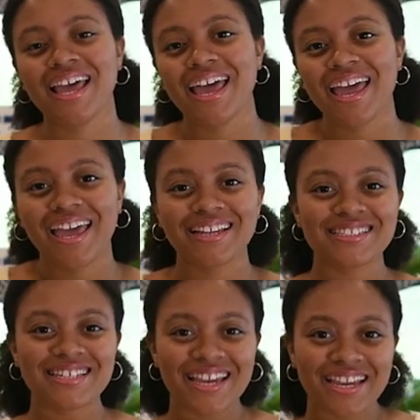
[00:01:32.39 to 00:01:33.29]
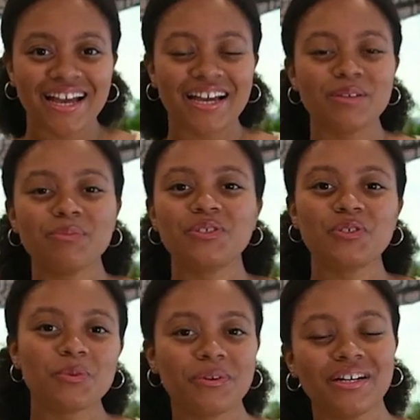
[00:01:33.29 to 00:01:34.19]
And today I am
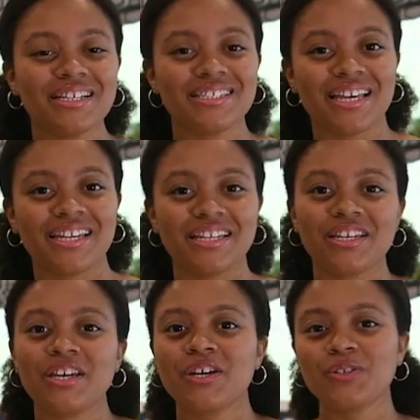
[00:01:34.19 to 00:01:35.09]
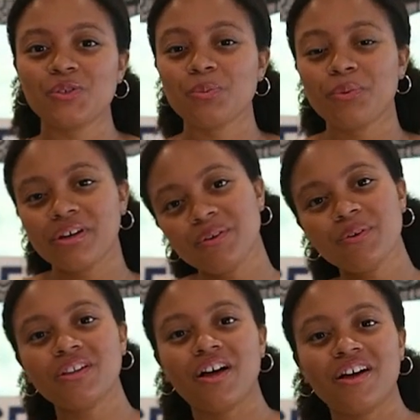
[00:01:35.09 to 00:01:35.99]
super excited to bring you
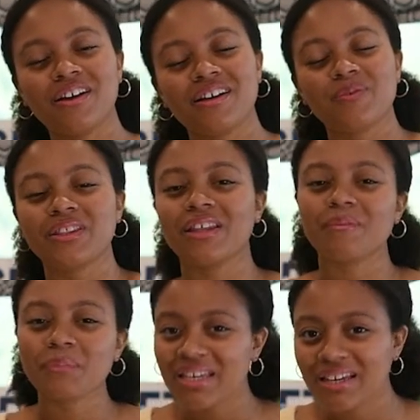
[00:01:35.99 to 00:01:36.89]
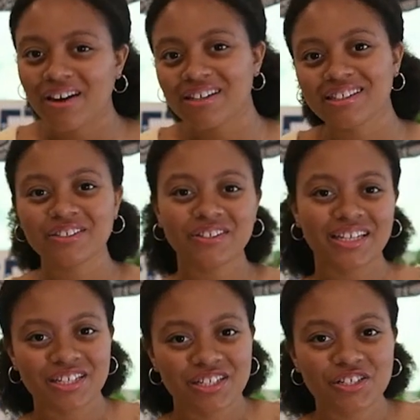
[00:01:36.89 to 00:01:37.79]
along with me on a little
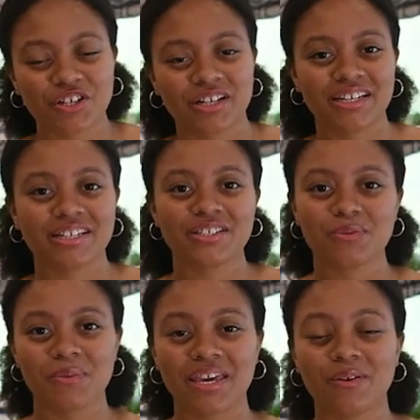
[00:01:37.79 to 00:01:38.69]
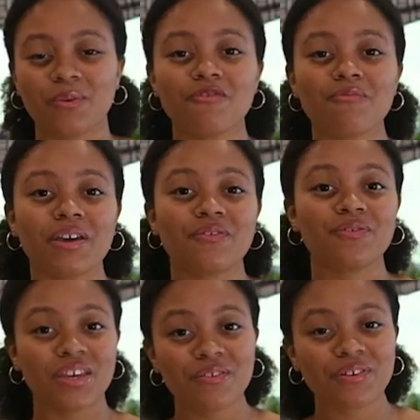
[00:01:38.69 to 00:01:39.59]
kitchen journey to make one of my
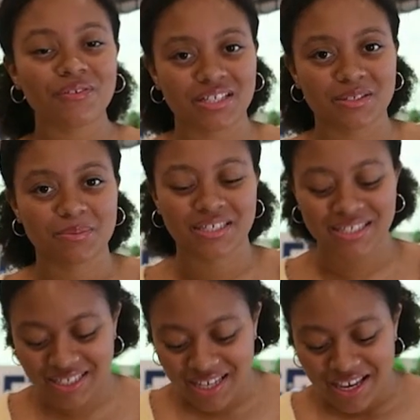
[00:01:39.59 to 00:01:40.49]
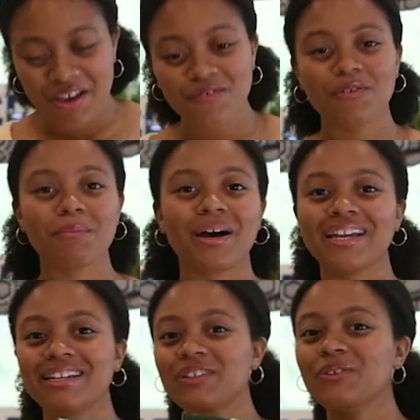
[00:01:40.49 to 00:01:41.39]
favorite recipes from my
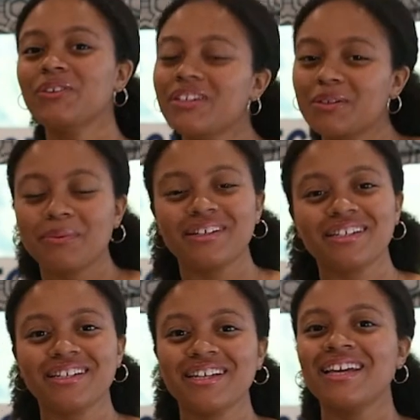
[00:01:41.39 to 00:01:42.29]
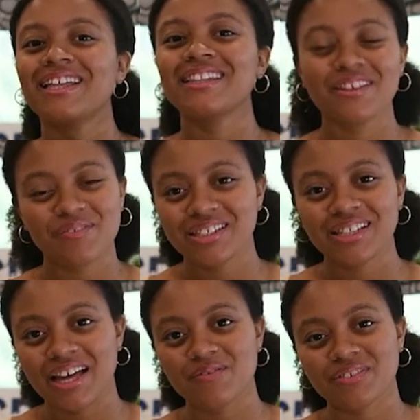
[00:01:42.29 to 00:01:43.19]
new cookbook, Living
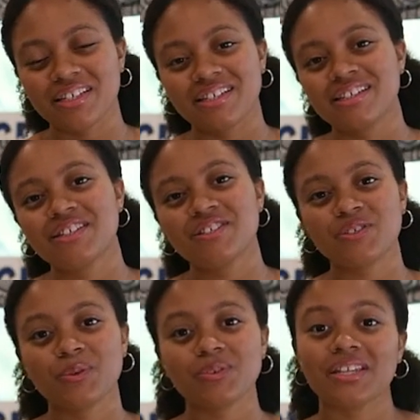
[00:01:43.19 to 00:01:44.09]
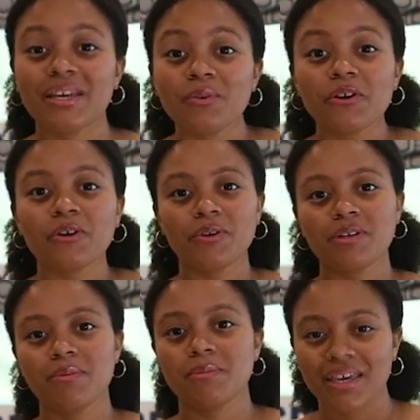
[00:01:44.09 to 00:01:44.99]
Lively. So today we are going to be
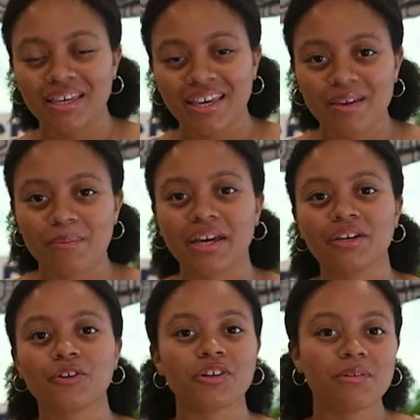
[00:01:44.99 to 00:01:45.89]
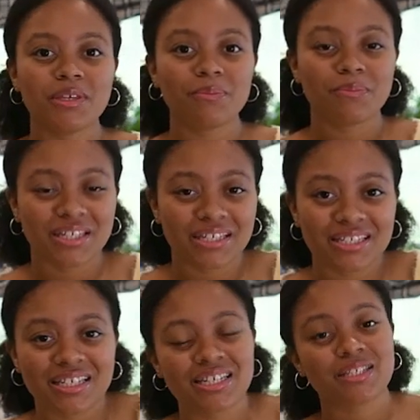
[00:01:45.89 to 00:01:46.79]
making my creamy beet
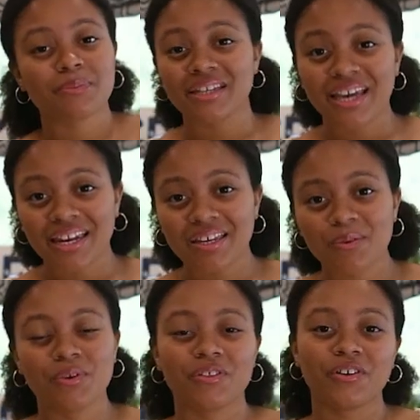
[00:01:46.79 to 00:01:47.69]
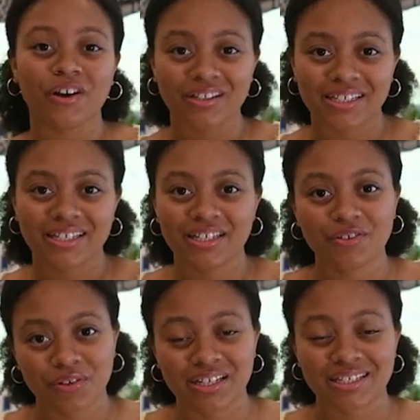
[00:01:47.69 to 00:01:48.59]
spaghetti with garlicky
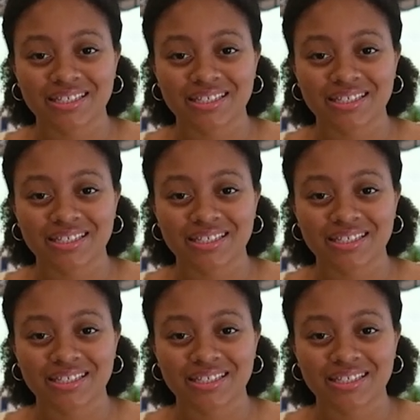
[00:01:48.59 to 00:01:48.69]
greens.